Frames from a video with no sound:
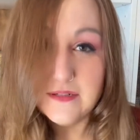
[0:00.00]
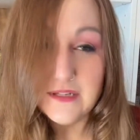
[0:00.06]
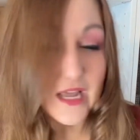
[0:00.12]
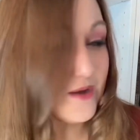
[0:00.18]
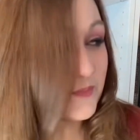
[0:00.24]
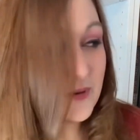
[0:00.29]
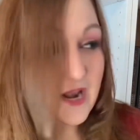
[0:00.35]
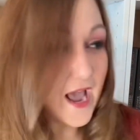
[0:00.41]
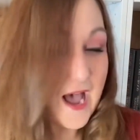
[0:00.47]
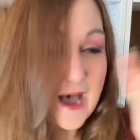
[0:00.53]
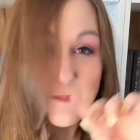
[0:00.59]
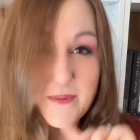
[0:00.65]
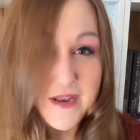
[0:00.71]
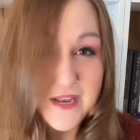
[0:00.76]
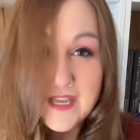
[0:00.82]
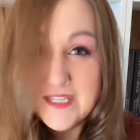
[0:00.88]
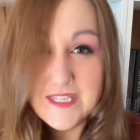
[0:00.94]
It would
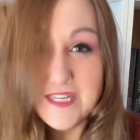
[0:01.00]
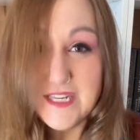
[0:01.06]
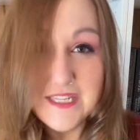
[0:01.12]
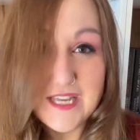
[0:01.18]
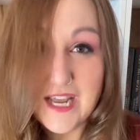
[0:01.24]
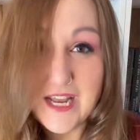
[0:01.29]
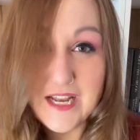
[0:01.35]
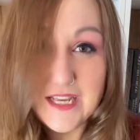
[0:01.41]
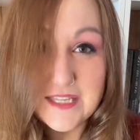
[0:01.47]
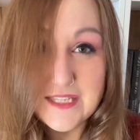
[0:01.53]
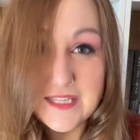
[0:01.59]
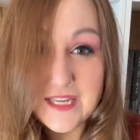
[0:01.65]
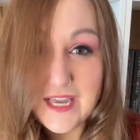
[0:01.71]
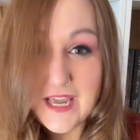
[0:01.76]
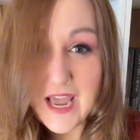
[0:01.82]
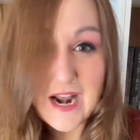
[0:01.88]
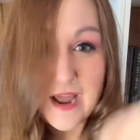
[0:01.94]
happen
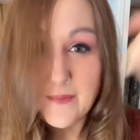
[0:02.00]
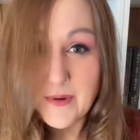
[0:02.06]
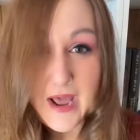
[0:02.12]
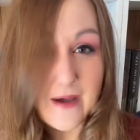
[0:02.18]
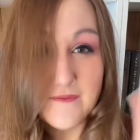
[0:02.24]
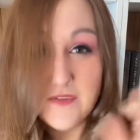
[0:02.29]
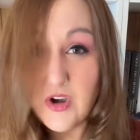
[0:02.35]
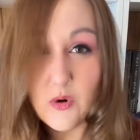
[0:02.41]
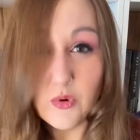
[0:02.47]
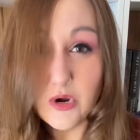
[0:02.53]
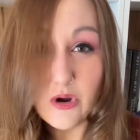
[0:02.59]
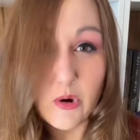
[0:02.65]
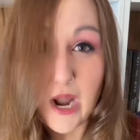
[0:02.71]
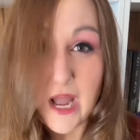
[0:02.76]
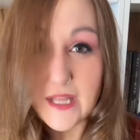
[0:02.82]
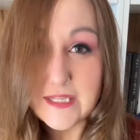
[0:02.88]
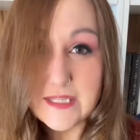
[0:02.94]
instantaneously, and I would have no
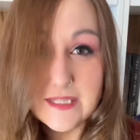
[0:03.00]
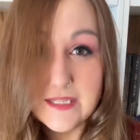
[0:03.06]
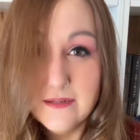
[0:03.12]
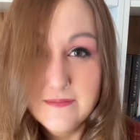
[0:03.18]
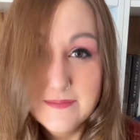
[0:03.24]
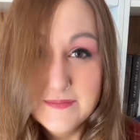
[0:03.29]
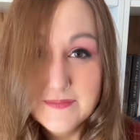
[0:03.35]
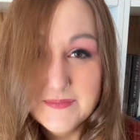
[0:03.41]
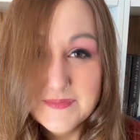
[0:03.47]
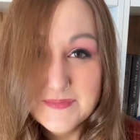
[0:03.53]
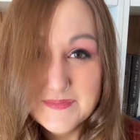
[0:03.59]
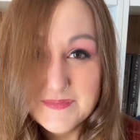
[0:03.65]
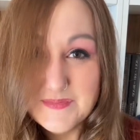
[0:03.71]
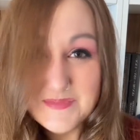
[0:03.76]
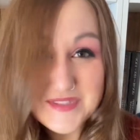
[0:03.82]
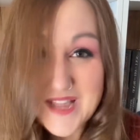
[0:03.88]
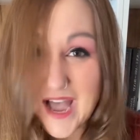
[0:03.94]
regrets.
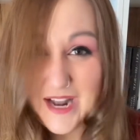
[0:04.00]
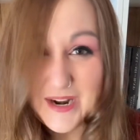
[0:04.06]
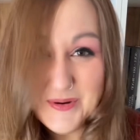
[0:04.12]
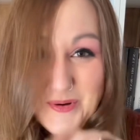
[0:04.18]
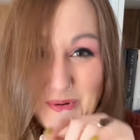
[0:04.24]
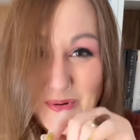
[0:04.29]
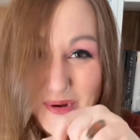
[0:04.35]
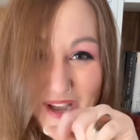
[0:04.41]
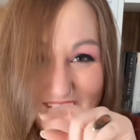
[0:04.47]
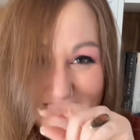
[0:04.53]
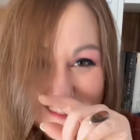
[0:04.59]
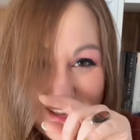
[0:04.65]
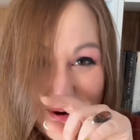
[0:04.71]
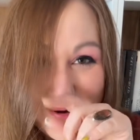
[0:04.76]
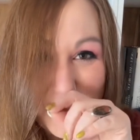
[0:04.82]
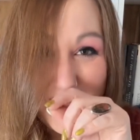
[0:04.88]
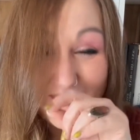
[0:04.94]
None
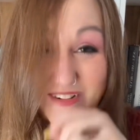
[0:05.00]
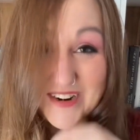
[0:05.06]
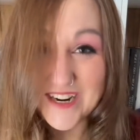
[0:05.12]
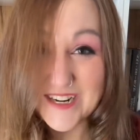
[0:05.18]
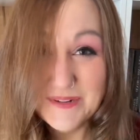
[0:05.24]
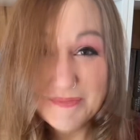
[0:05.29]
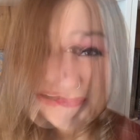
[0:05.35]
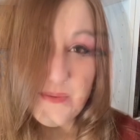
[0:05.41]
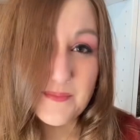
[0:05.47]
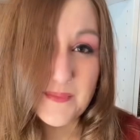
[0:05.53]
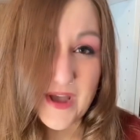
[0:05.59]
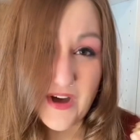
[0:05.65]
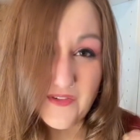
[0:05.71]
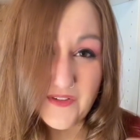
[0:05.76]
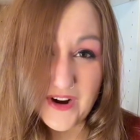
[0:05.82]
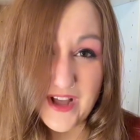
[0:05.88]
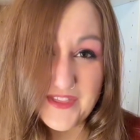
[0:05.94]
whatsoever. My
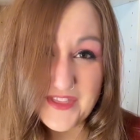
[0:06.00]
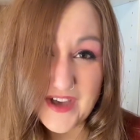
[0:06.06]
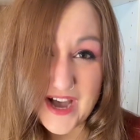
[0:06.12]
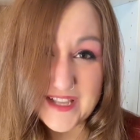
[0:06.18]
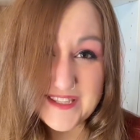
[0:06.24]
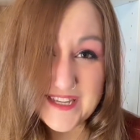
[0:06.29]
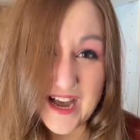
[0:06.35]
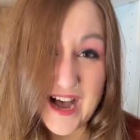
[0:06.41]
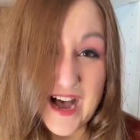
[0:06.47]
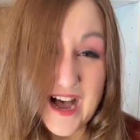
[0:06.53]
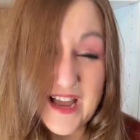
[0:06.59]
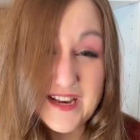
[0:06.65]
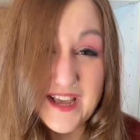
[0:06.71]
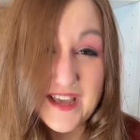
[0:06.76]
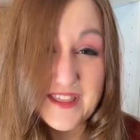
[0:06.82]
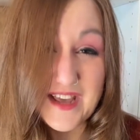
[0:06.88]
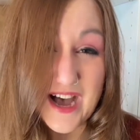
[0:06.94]
overall thoughts on
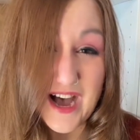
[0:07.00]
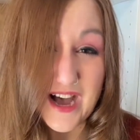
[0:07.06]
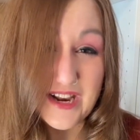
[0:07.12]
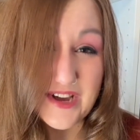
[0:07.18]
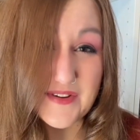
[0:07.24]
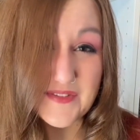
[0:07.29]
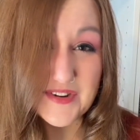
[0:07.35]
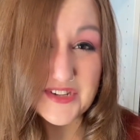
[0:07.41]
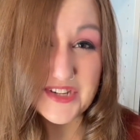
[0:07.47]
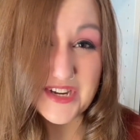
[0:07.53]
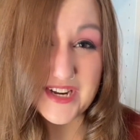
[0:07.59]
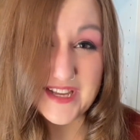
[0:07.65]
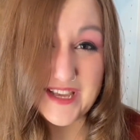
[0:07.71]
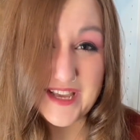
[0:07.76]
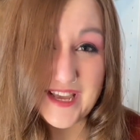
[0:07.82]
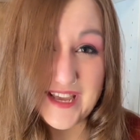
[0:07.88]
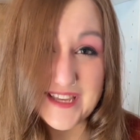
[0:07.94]
the audio version
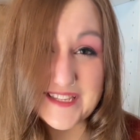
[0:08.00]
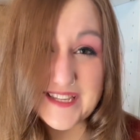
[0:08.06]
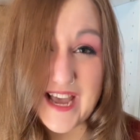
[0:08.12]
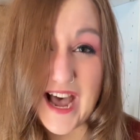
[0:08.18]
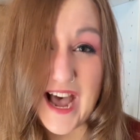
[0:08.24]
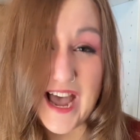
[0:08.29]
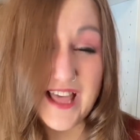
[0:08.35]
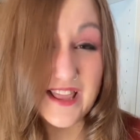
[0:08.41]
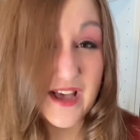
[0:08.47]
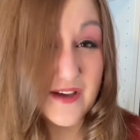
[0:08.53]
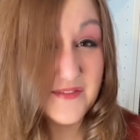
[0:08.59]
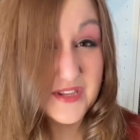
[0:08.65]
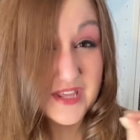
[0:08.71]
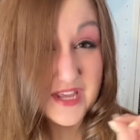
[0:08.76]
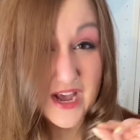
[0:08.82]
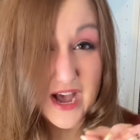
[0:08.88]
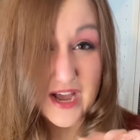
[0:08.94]
is I loved
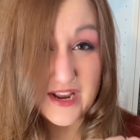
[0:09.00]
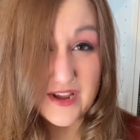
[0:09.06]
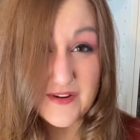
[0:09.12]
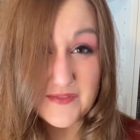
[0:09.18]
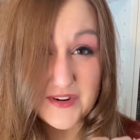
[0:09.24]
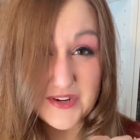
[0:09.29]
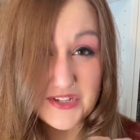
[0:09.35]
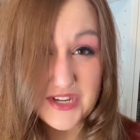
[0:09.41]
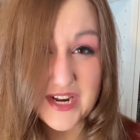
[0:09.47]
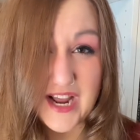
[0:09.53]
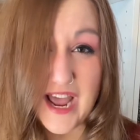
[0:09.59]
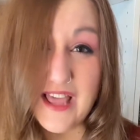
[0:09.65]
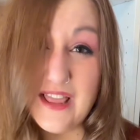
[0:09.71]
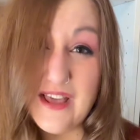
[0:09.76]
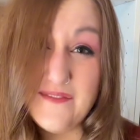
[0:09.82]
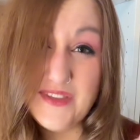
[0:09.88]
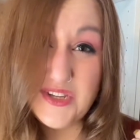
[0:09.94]
the audio version. I
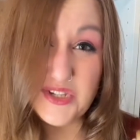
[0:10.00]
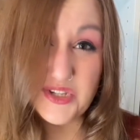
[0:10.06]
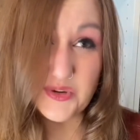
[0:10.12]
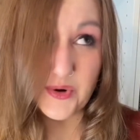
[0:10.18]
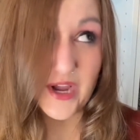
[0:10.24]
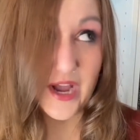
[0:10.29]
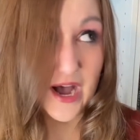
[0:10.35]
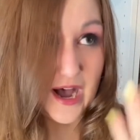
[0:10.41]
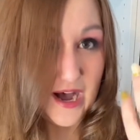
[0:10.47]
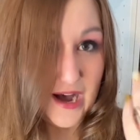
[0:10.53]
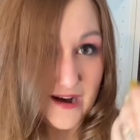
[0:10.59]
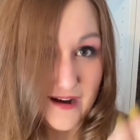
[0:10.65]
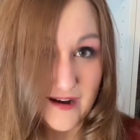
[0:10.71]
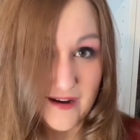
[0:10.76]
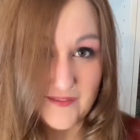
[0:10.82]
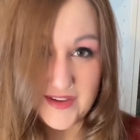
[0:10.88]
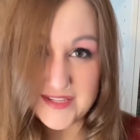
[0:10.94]
love the story.
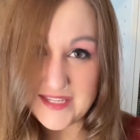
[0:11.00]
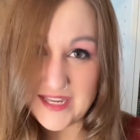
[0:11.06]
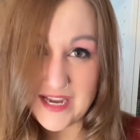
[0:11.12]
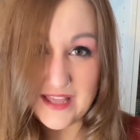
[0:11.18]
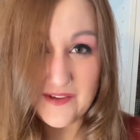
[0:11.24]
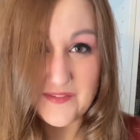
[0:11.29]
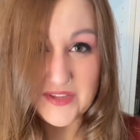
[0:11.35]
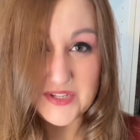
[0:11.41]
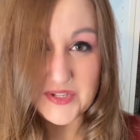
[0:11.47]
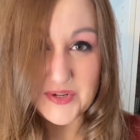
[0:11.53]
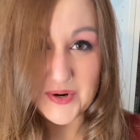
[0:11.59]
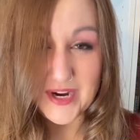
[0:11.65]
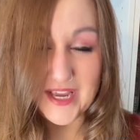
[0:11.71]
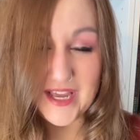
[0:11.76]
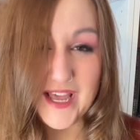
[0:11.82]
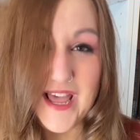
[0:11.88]
Obviously, I love the story.